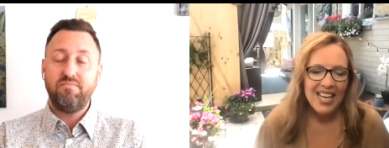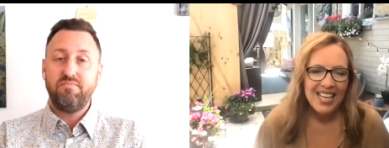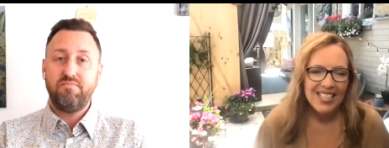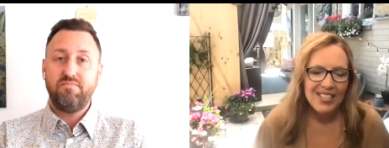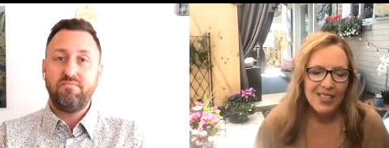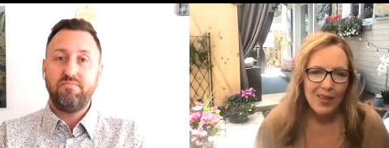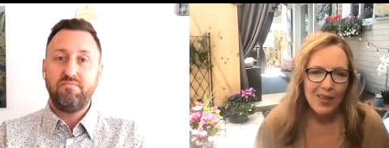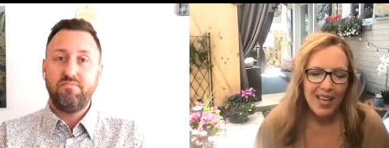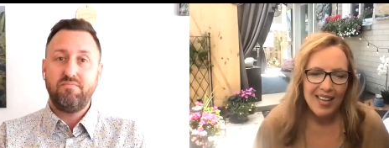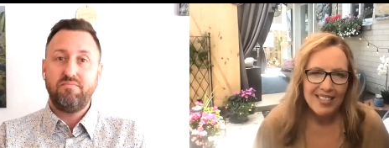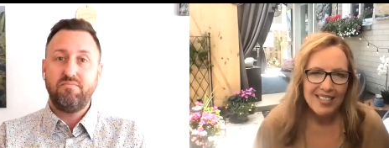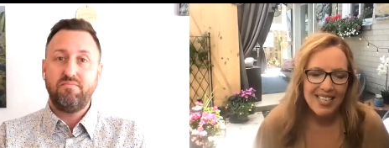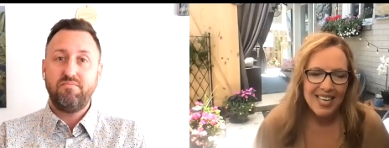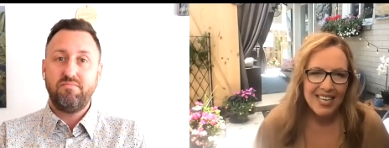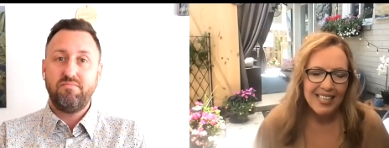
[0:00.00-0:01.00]
Speaker 1: So,
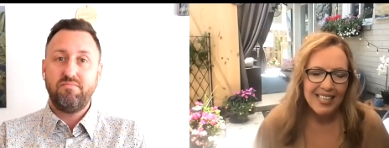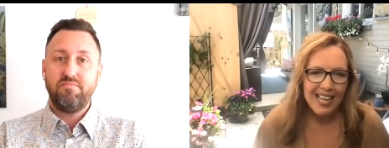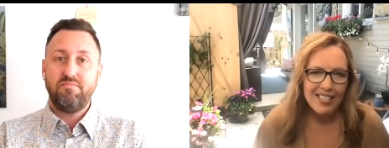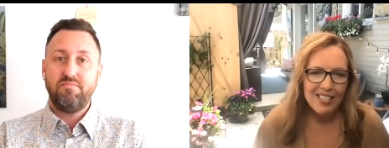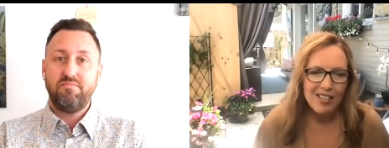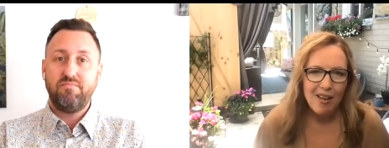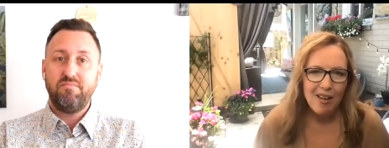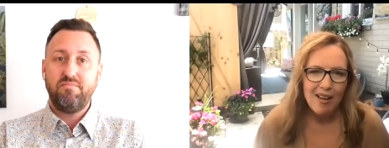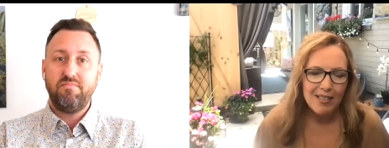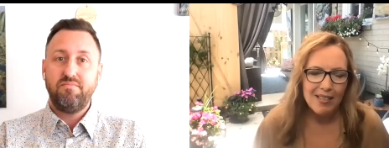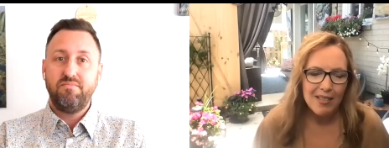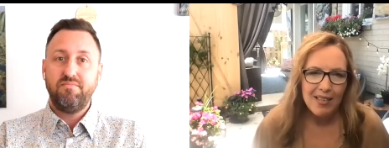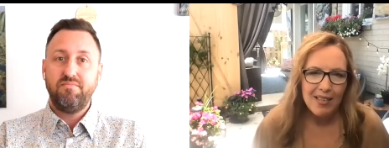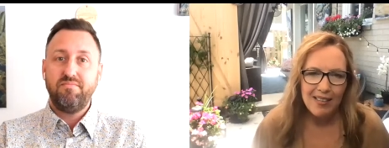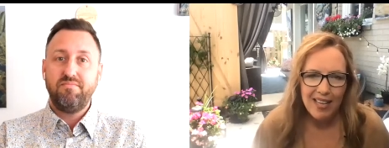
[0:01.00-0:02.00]
last, any last thoughts,
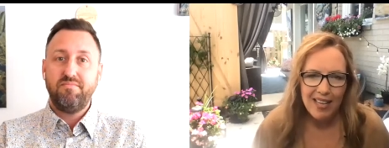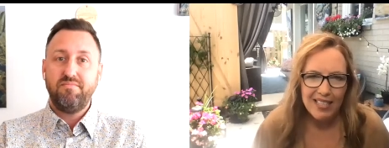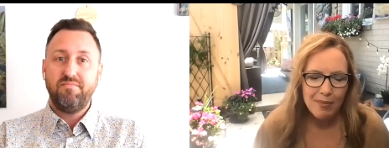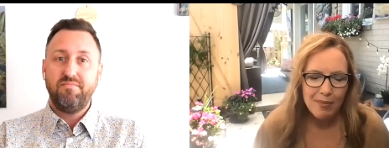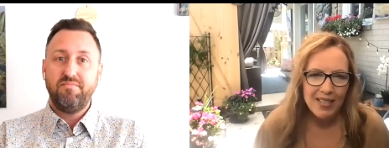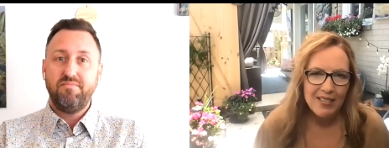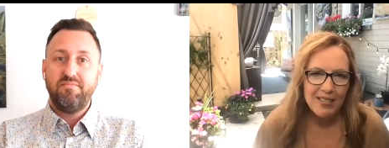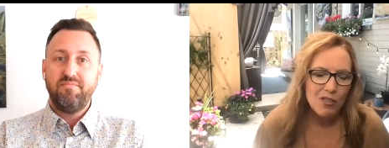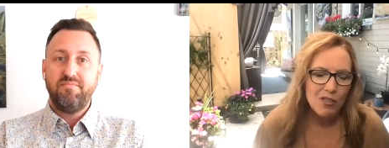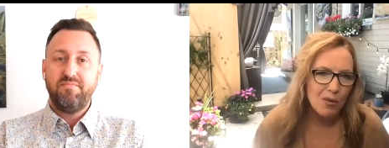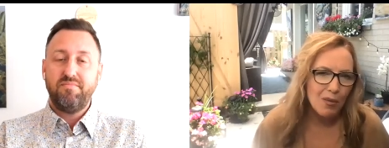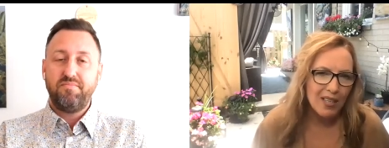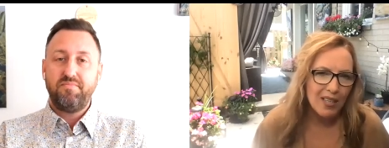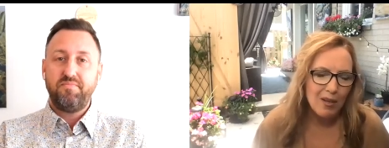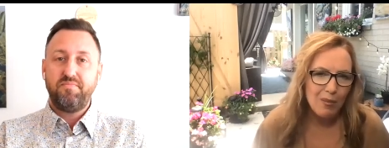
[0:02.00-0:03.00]
any last message you
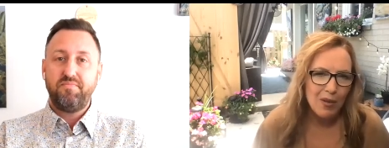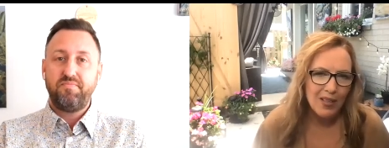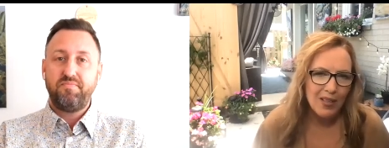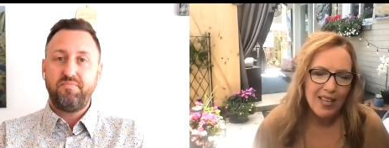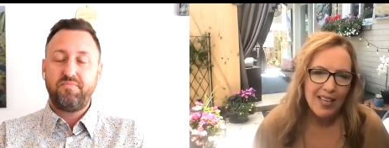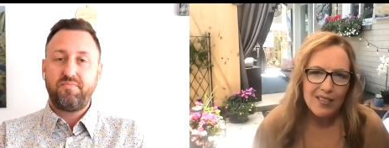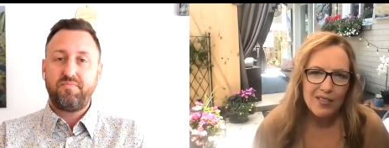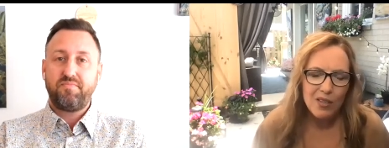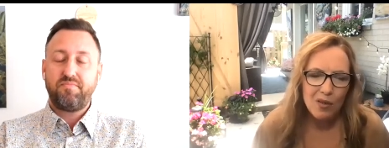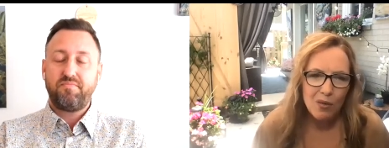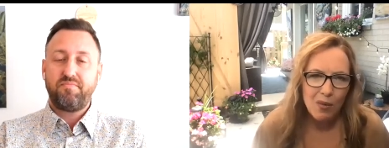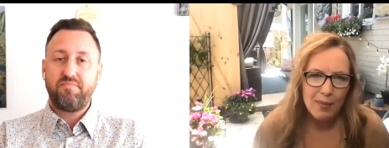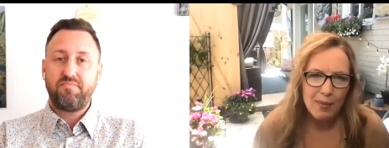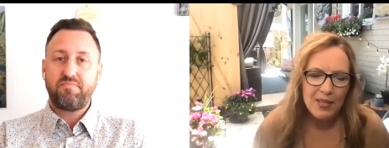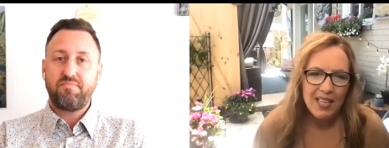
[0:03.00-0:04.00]
want to communicate? Is there a
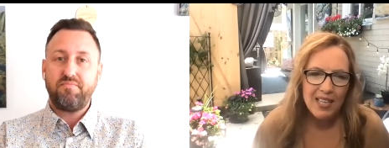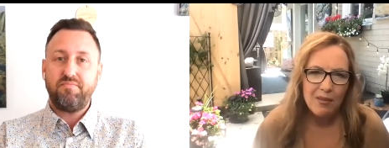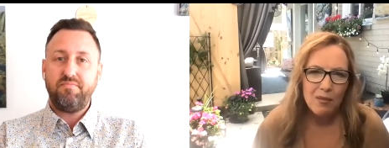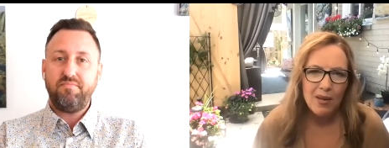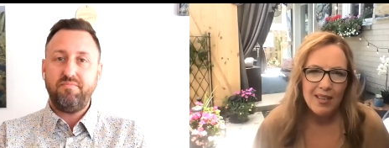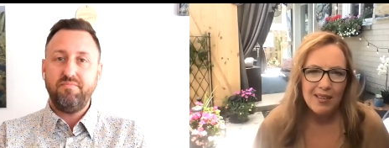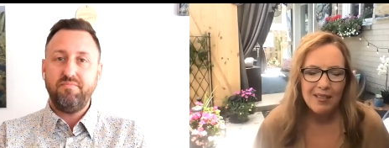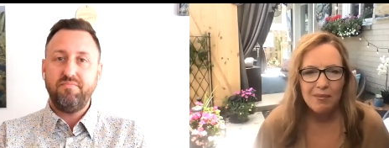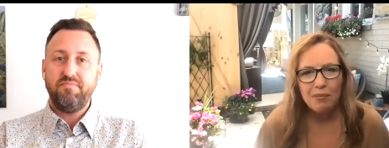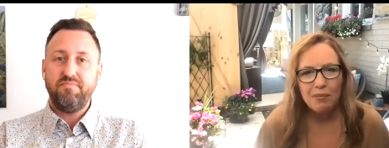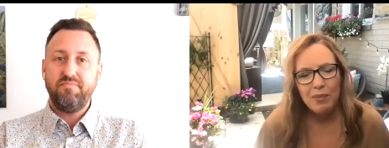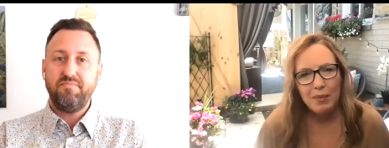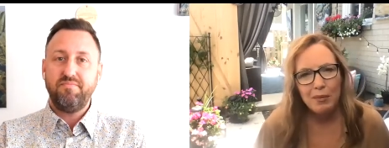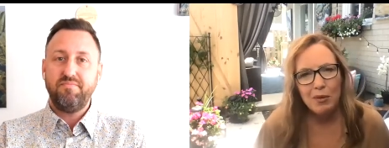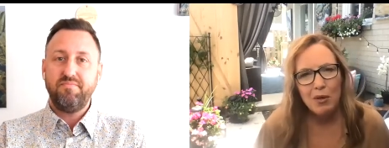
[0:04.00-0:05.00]
website where
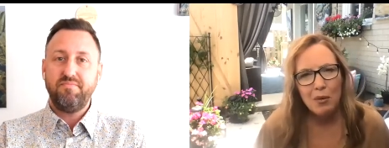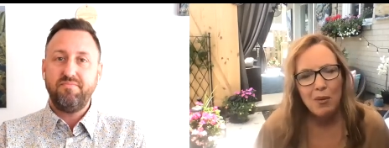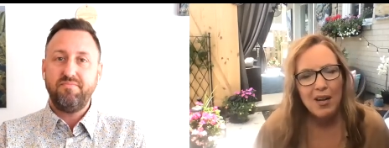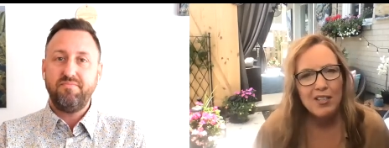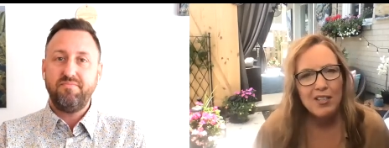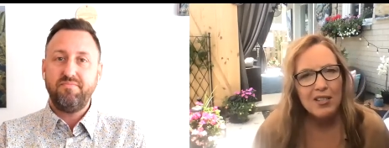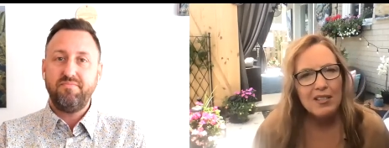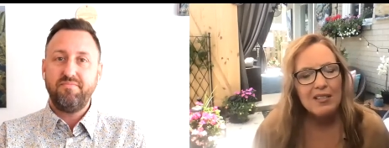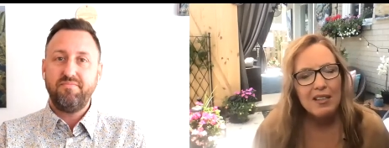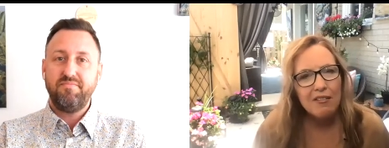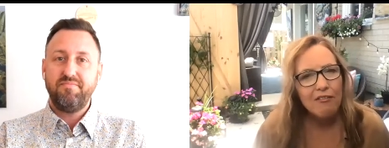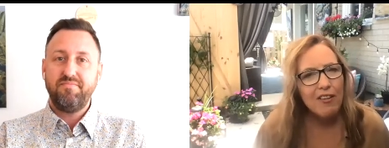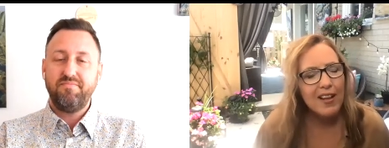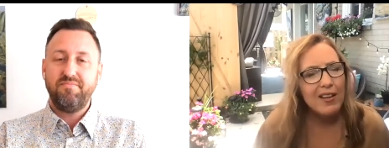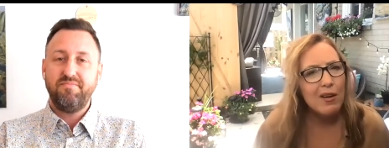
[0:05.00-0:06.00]
people who are watching this can
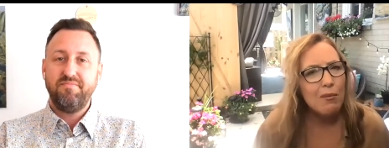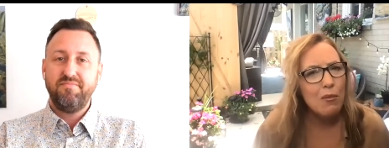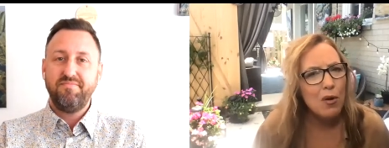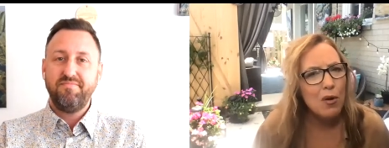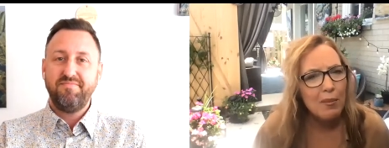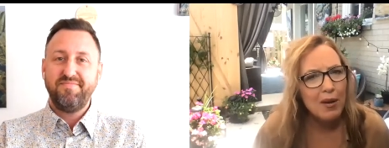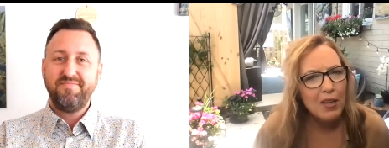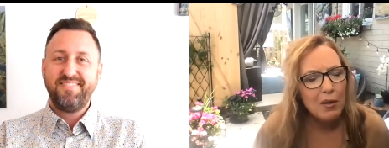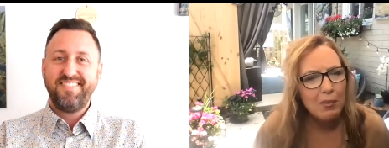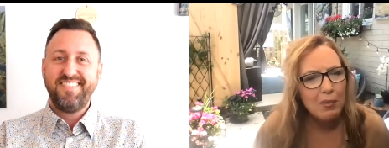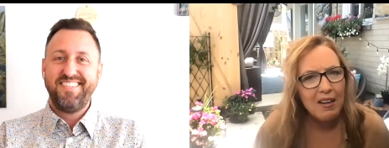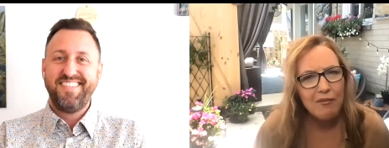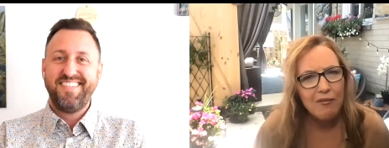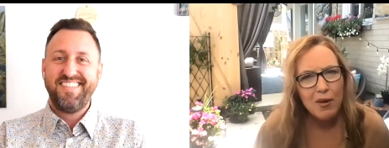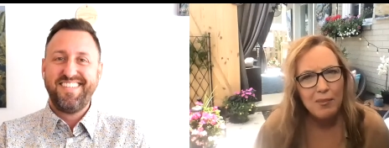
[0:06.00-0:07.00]
find out more about your
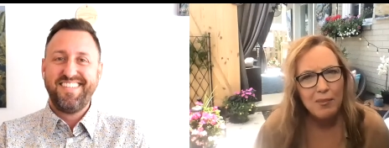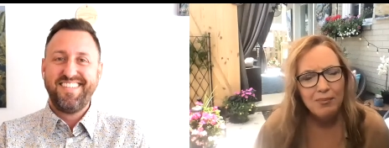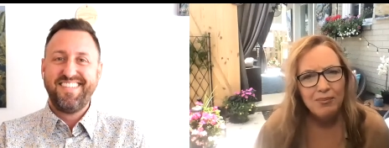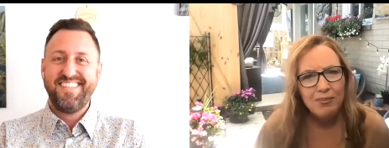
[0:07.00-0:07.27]
platform?